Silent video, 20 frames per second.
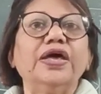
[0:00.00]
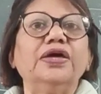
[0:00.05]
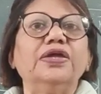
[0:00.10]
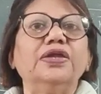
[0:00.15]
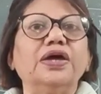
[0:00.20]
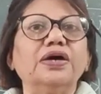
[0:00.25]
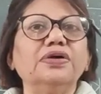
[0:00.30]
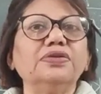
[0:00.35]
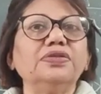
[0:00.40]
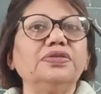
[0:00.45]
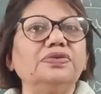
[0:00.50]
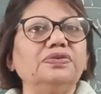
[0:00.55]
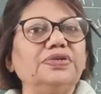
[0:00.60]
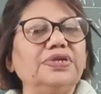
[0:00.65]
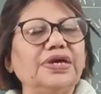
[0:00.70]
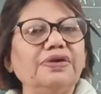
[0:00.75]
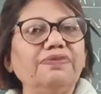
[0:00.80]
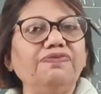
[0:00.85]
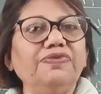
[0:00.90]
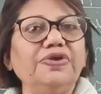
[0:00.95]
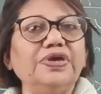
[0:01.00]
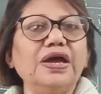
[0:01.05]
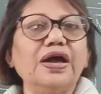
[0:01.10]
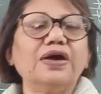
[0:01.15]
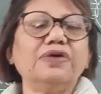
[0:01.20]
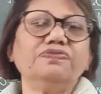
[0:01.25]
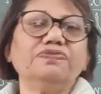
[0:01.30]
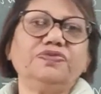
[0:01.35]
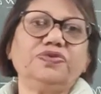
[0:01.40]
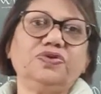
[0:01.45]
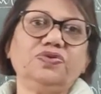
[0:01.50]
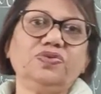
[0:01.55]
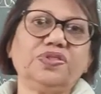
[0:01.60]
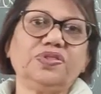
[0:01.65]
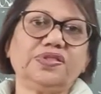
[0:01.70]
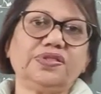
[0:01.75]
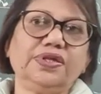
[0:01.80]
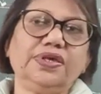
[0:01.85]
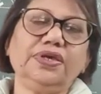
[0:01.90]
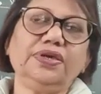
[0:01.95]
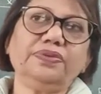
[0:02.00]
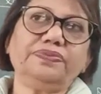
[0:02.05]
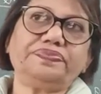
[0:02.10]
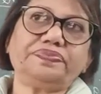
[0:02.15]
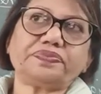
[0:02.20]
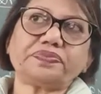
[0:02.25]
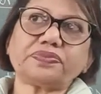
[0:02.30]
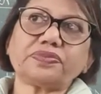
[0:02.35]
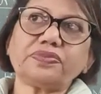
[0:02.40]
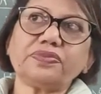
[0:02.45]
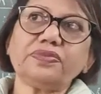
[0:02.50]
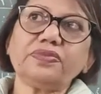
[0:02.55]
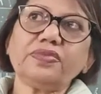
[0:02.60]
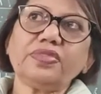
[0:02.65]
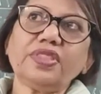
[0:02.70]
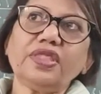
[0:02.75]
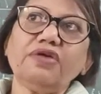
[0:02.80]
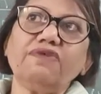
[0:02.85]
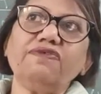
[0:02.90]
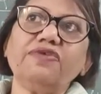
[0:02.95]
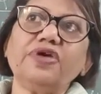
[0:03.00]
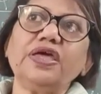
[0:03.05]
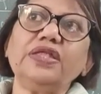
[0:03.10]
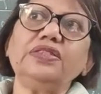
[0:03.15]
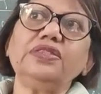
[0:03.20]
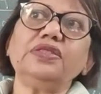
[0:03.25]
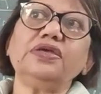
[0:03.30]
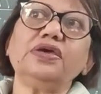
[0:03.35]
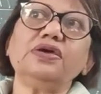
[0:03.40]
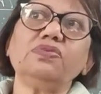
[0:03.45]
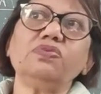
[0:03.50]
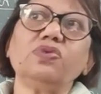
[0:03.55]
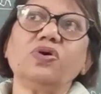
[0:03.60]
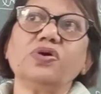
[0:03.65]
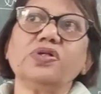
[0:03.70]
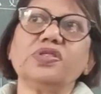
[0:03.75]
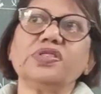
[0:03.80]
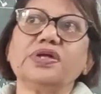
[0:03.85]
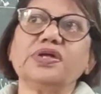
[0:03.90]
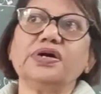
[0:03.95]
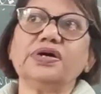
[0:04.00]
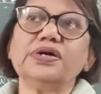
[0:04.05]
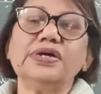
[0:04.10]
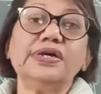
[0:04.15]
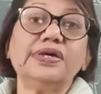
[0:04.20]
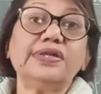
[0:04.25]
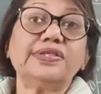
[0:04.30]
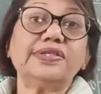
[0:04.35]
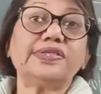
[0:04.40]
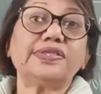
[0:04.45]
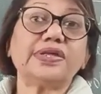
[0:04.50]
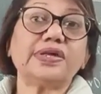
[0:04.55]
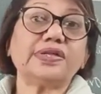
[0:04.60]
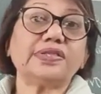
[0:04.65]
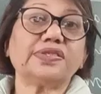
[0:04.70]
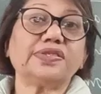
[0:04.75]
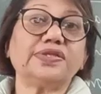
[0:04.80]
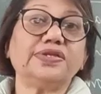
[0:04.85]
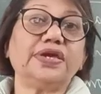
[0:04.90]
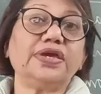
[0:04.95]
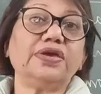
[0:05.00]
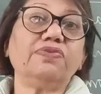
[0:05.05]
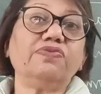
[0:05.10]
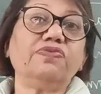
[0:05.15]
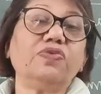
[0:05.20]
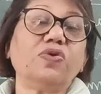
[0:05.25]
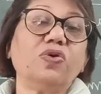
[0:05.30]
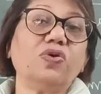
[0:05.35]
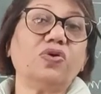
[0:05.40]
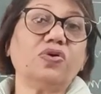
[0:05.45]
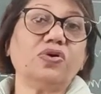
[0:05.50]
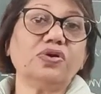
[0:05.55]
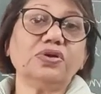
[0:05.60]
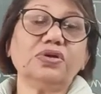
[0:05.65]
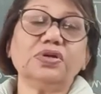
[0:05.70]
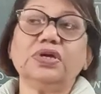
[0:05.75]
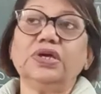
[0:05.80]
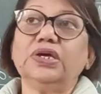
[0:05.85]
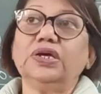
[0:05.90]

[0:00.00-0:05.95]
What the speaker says: Now today we have to see when there was a 6-day war